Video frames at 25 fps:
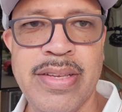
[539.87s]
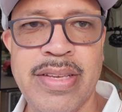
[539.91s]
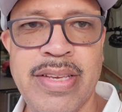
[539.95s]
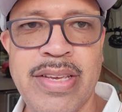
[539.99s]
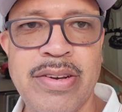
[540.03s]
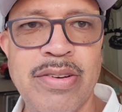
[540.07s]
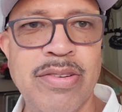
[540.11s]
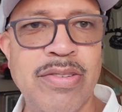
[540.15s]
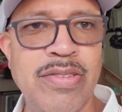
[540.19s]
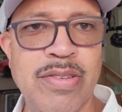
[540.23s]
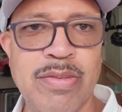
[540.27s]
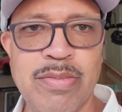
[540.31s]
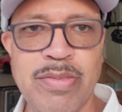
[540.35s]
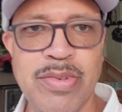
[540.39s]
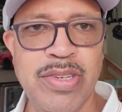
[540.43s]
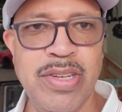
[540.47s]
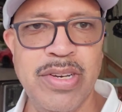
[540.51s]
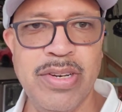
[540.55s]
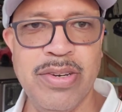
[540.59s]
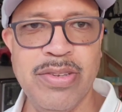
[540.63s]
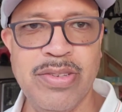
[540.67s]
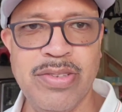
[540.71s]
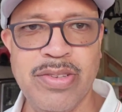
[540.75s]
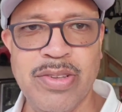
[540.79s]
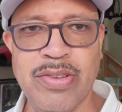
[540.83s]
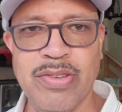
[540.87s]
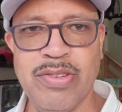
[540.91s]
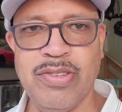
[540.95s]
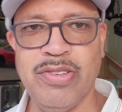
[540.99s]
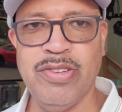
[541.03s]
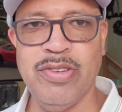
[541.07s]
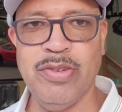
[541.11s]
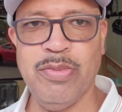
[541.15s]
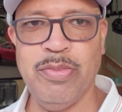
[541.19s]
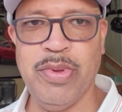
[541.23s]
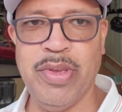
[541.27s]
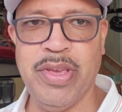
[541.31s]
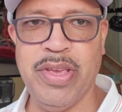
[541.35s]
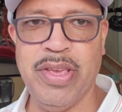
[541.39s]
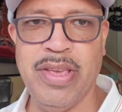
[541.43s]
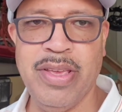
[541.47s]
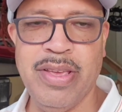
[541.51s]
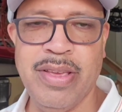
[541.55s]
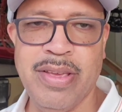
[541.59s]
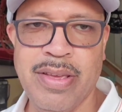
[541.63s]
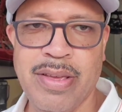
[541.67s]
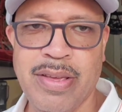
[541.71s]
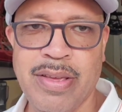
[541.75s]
get her some dinner, so she'll be,